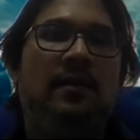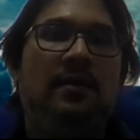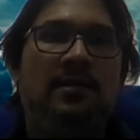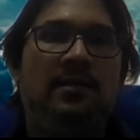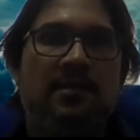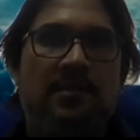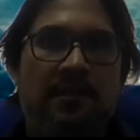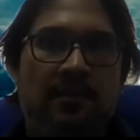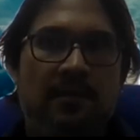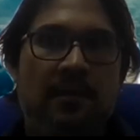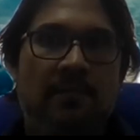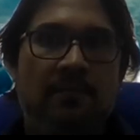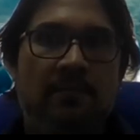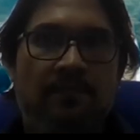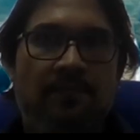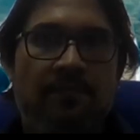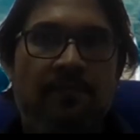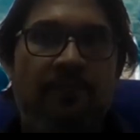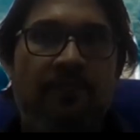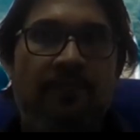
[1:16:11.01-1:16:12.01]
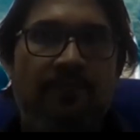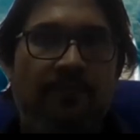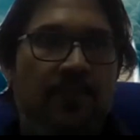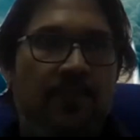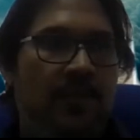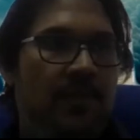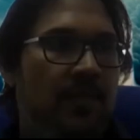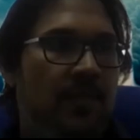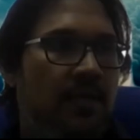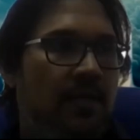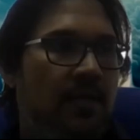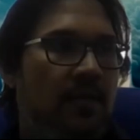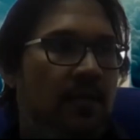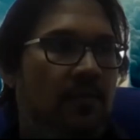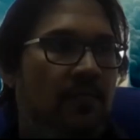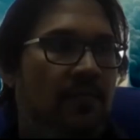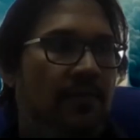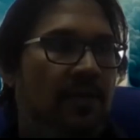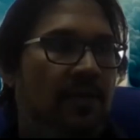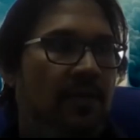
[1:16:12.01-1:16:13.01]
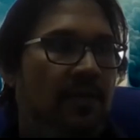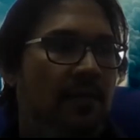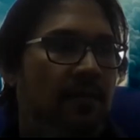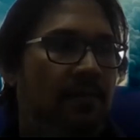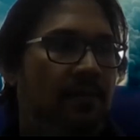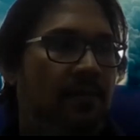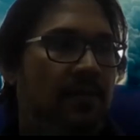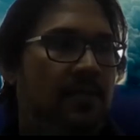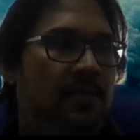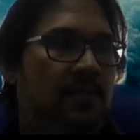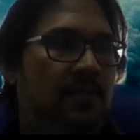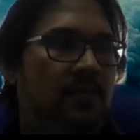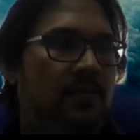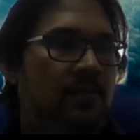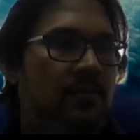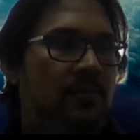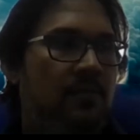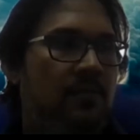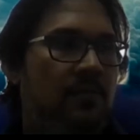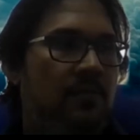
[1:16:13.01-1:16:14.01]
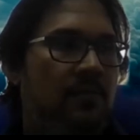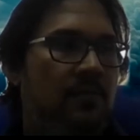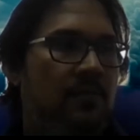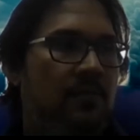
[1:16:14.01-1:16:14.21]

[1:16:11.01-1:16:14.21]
instagram uh, or if you're a person who